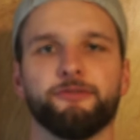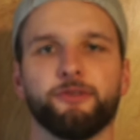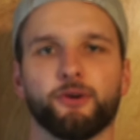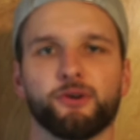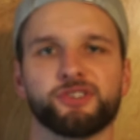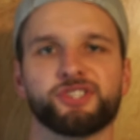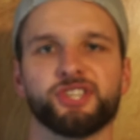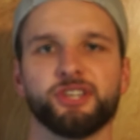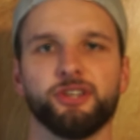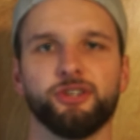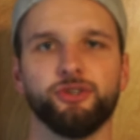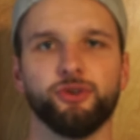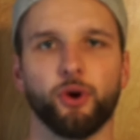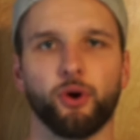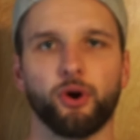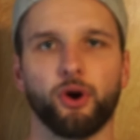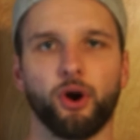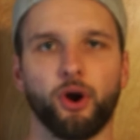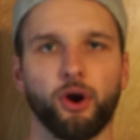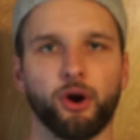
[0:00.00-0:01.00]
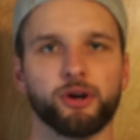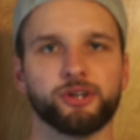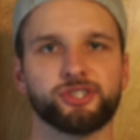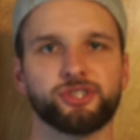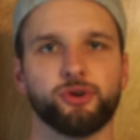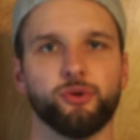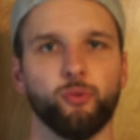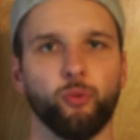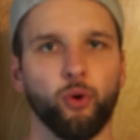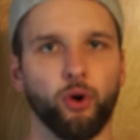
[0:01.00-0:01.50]
forcing your heart
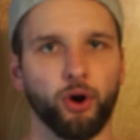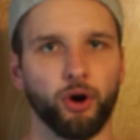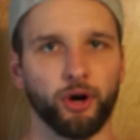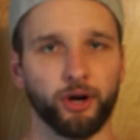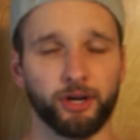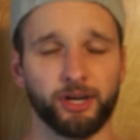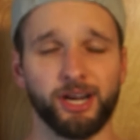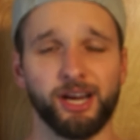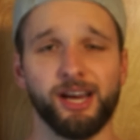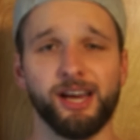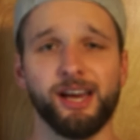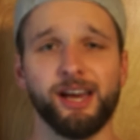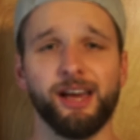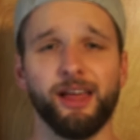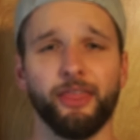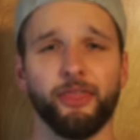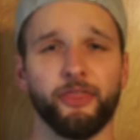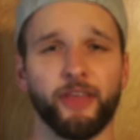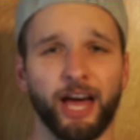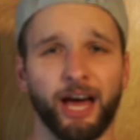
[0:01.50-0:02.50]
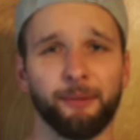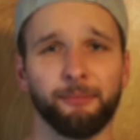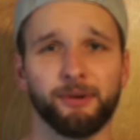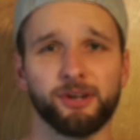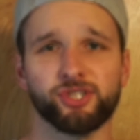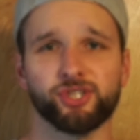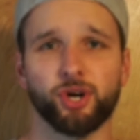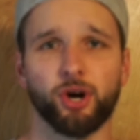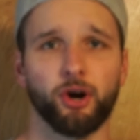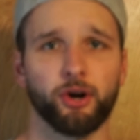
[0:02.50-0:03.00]
to work that
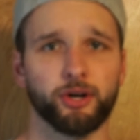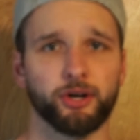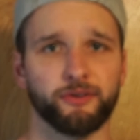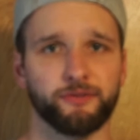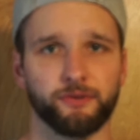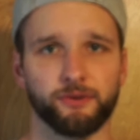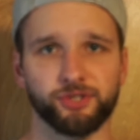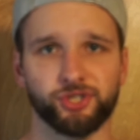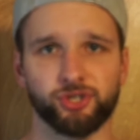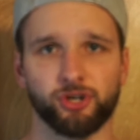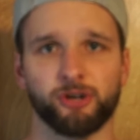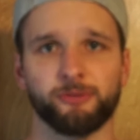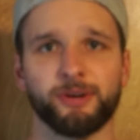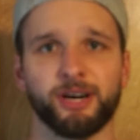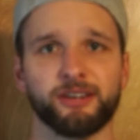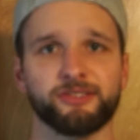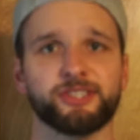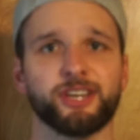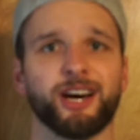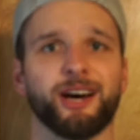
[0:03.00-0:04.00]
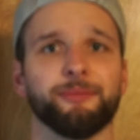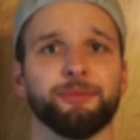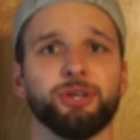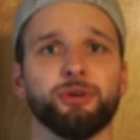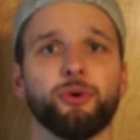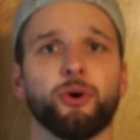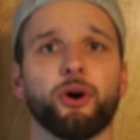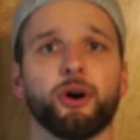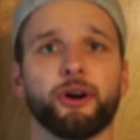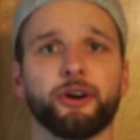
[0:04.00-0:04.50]
much harder for a short amount of time,
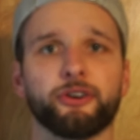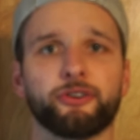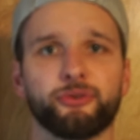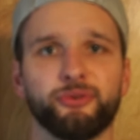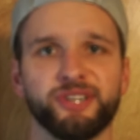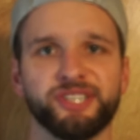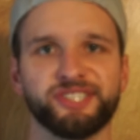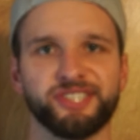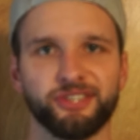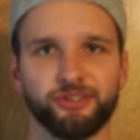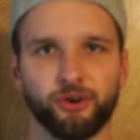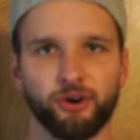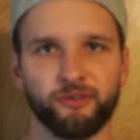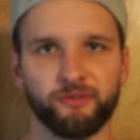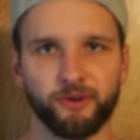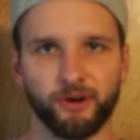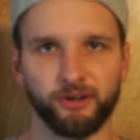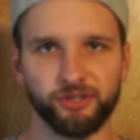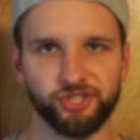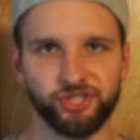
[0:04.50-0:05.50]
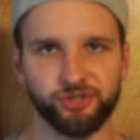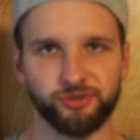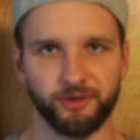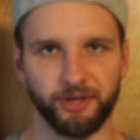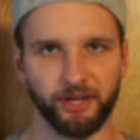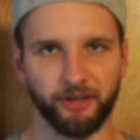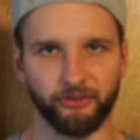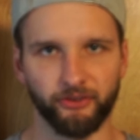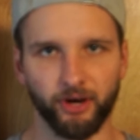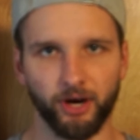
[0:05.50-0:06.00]
you are increasing the overall
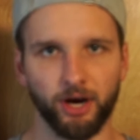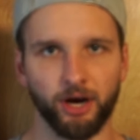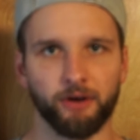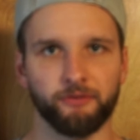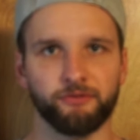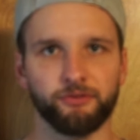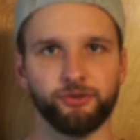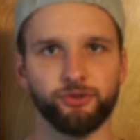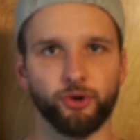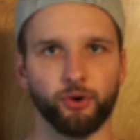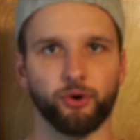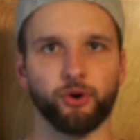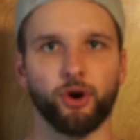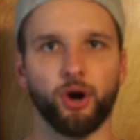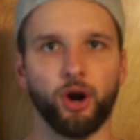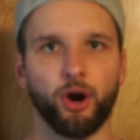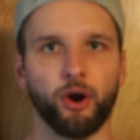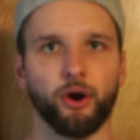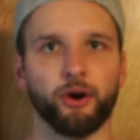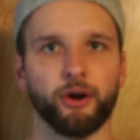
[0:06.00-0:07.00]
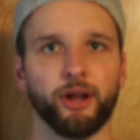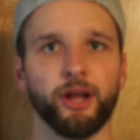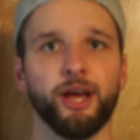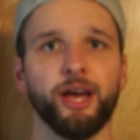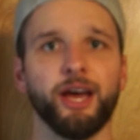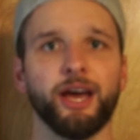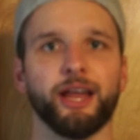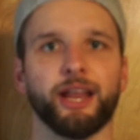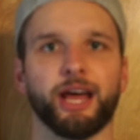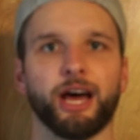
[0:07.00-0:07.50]
strength of your heart
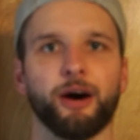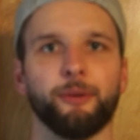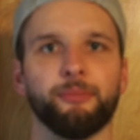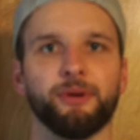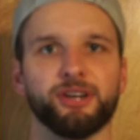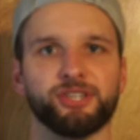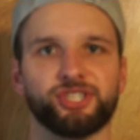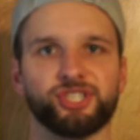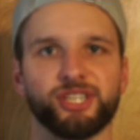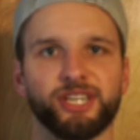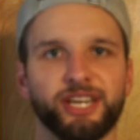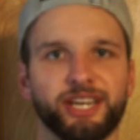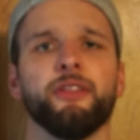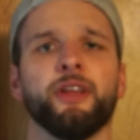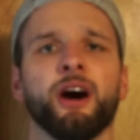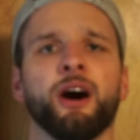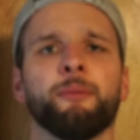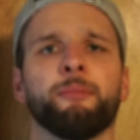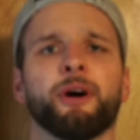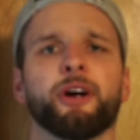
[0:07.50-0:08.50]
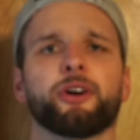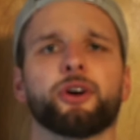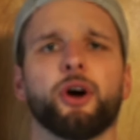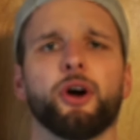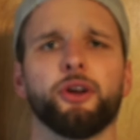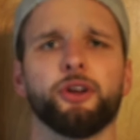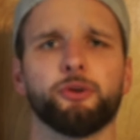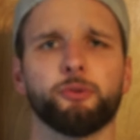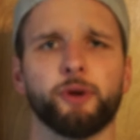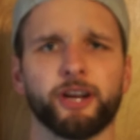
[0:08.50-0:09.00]
how much eat. Now, my
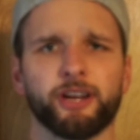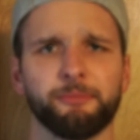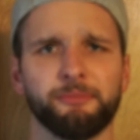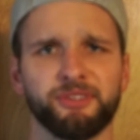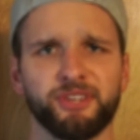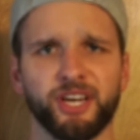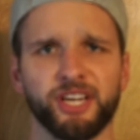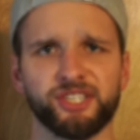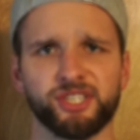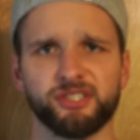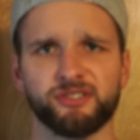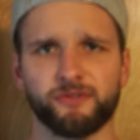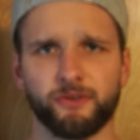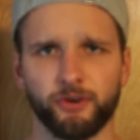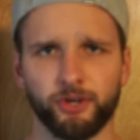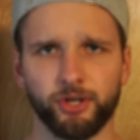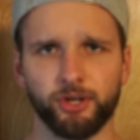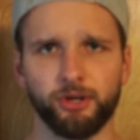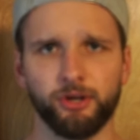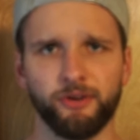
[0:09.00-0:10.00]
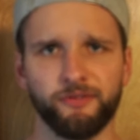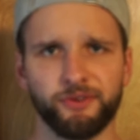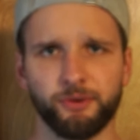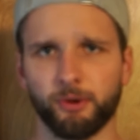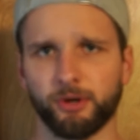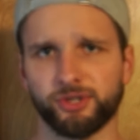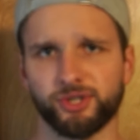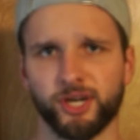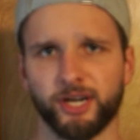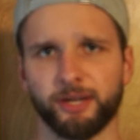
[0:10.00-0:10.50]
cardio recommendations for you if you
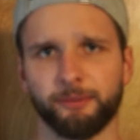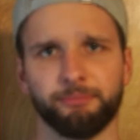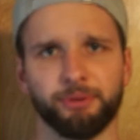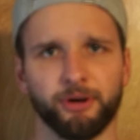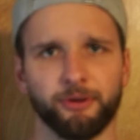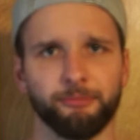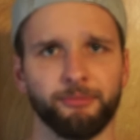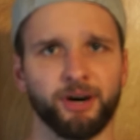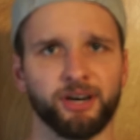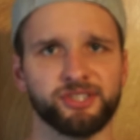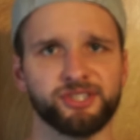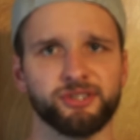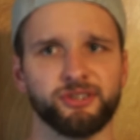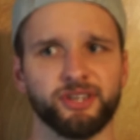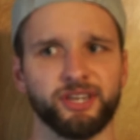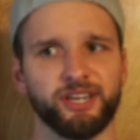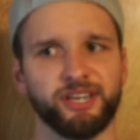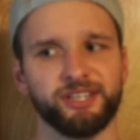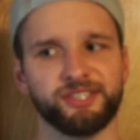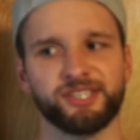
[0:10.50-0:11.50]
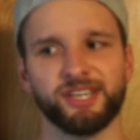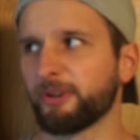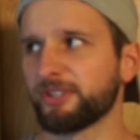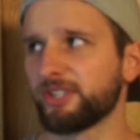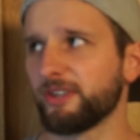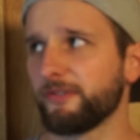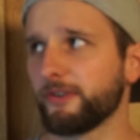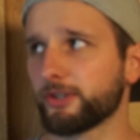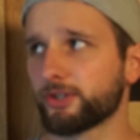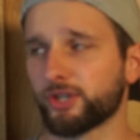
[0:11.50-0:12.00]
are trying to build muscle is,
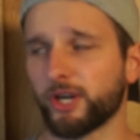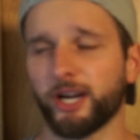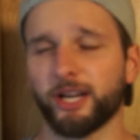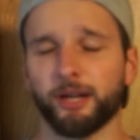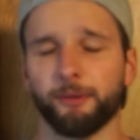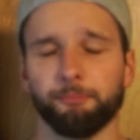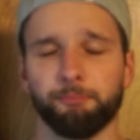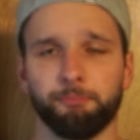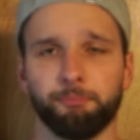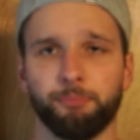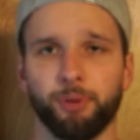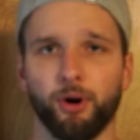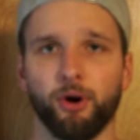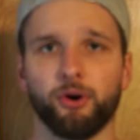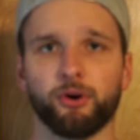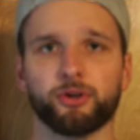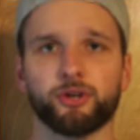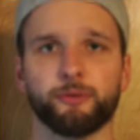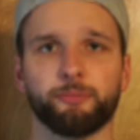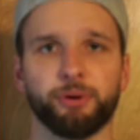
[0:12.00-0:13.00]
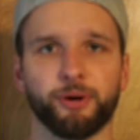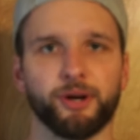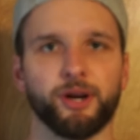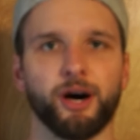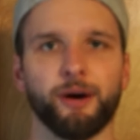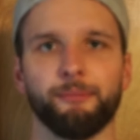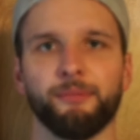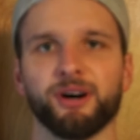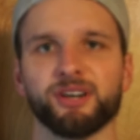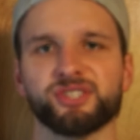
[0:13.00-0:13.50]
especially if you're trying to bulk or put
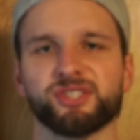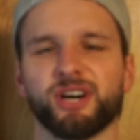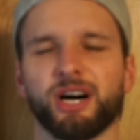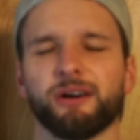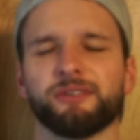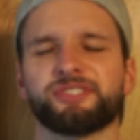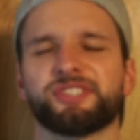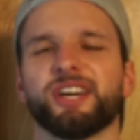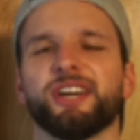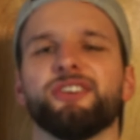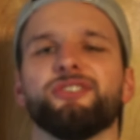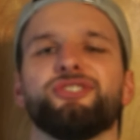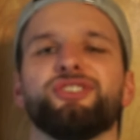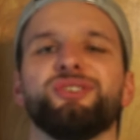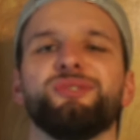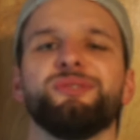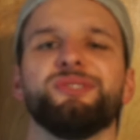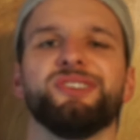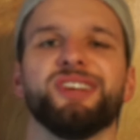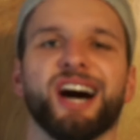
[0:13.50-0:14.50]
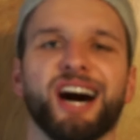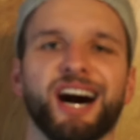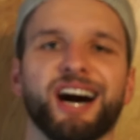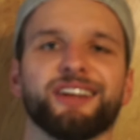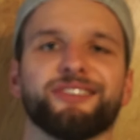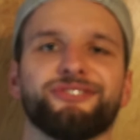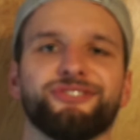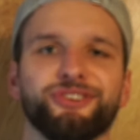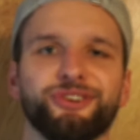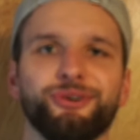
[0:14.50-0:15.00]
on muscle, I would say do
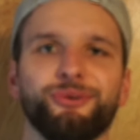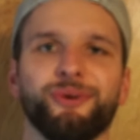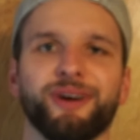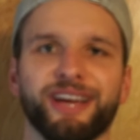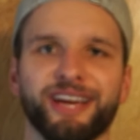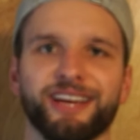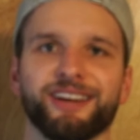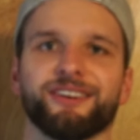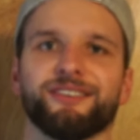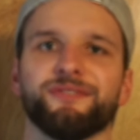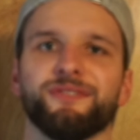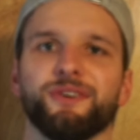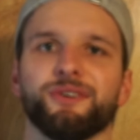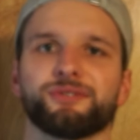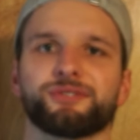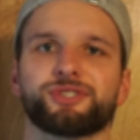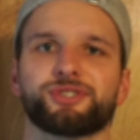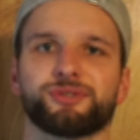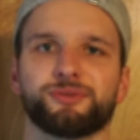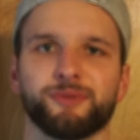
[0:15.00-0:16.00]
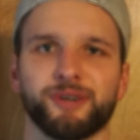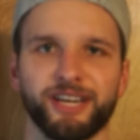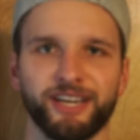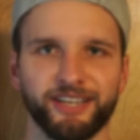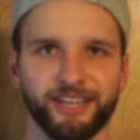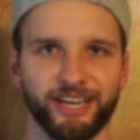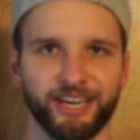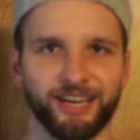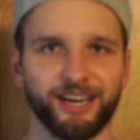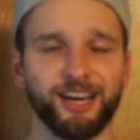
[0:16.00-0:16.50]
not do interval
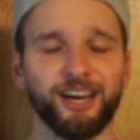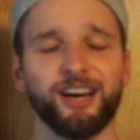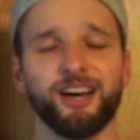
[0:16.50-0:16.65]
training.